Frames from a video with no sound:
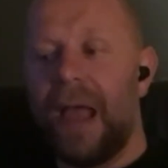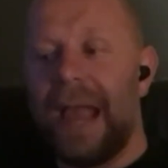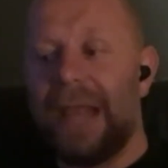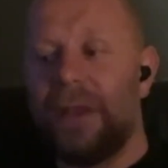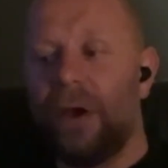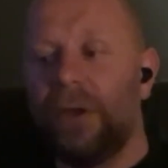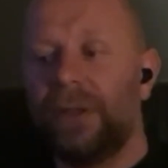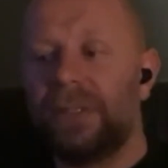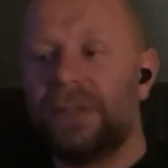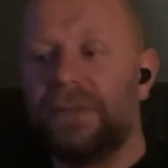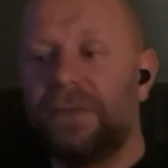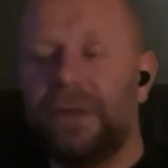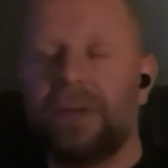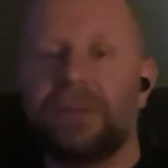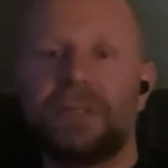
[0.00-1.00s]
in order to
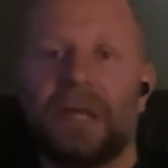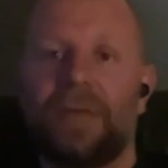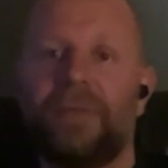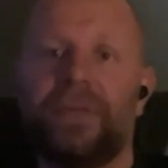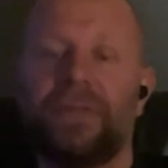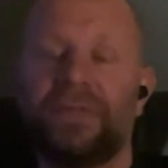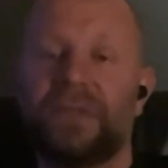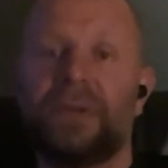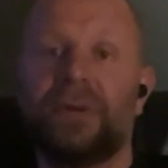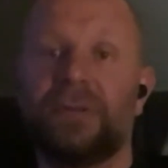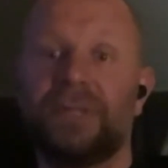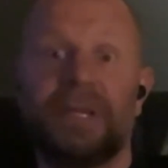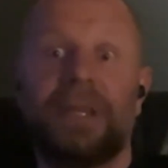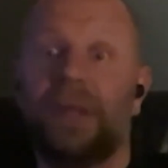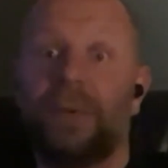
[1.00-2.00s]
feel safe enough to
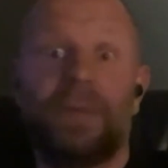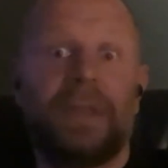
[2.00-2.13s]
continue.